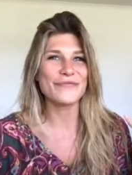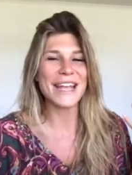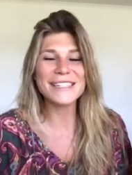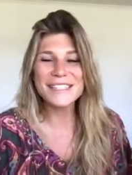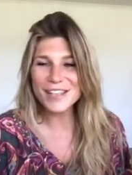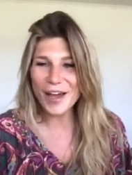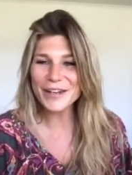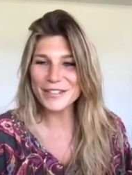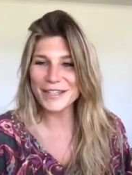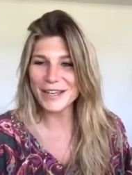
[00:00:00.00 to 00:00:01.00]

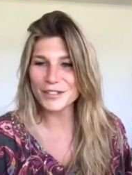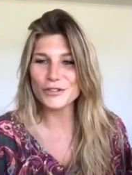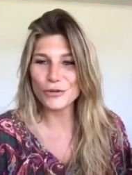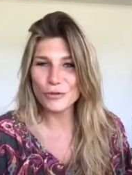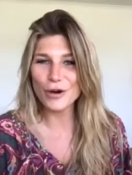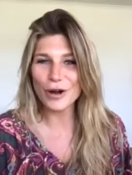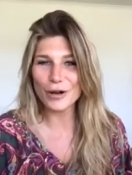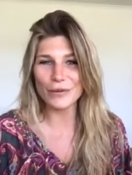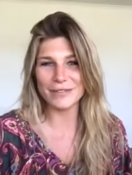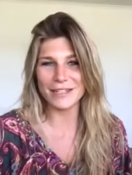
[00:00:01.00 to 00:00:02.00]
excited to
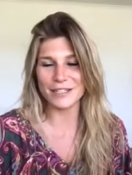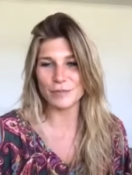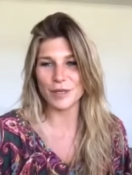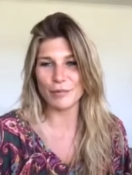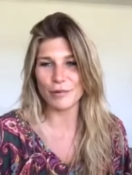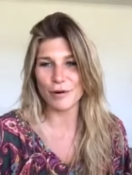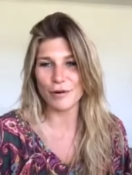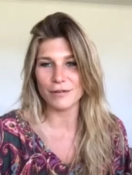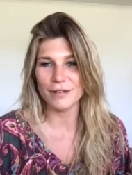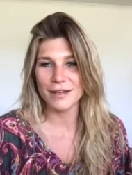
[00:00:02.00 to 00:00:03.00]
work with these
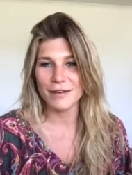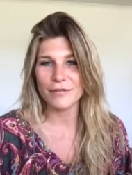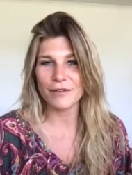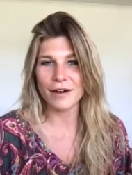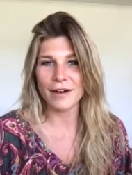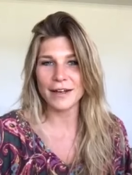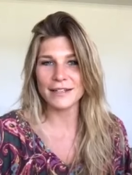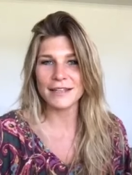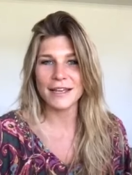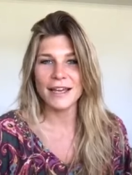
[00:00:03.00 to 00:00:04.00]
people,
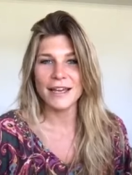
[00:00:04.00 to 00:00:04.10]
right?